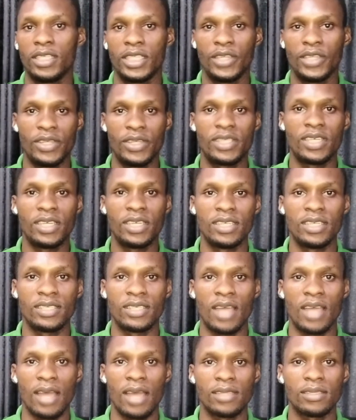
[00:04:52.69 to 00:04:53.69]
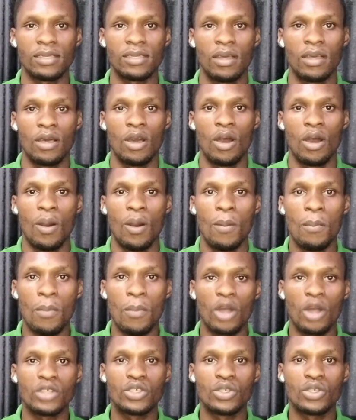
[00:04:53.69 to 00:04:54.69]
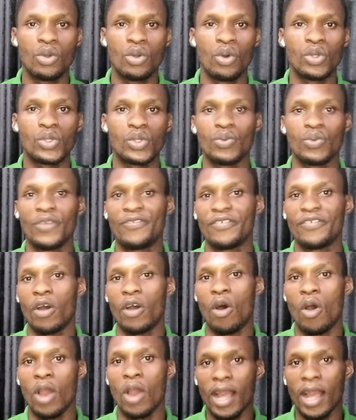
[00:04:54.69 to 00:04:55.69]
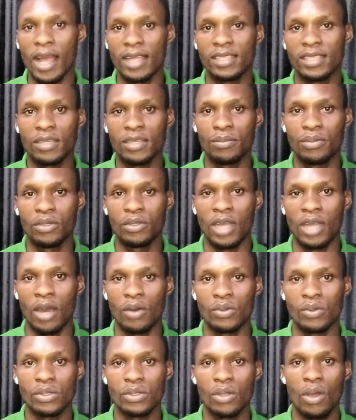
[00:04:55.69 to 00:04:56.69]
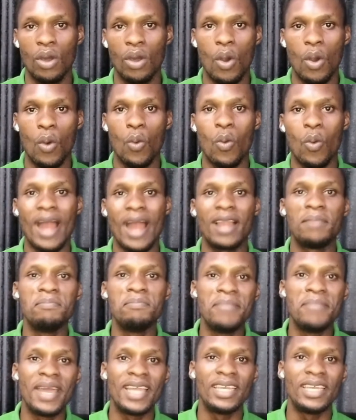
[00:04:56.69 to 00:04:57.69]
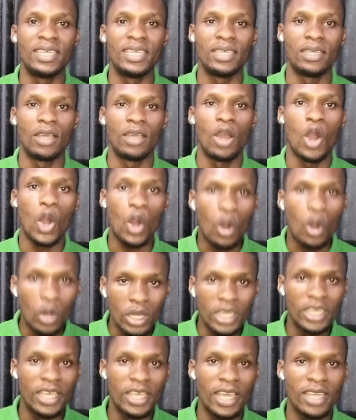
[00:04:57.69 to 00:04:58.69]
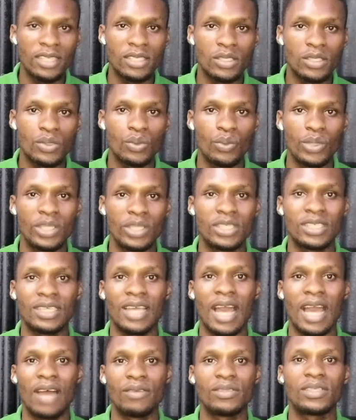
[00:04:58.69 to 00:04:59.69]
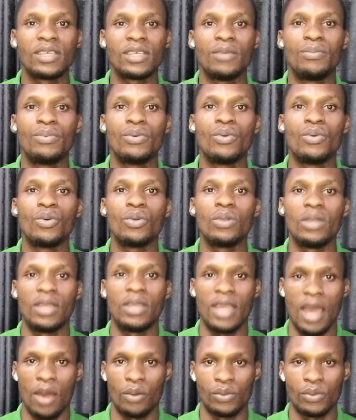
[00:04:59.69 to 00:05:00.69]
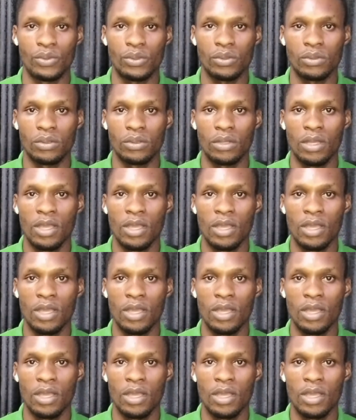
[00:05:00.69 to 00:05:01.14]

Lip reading: The reason is that much goes with uncountable nouns, while many colligates with countable nouns.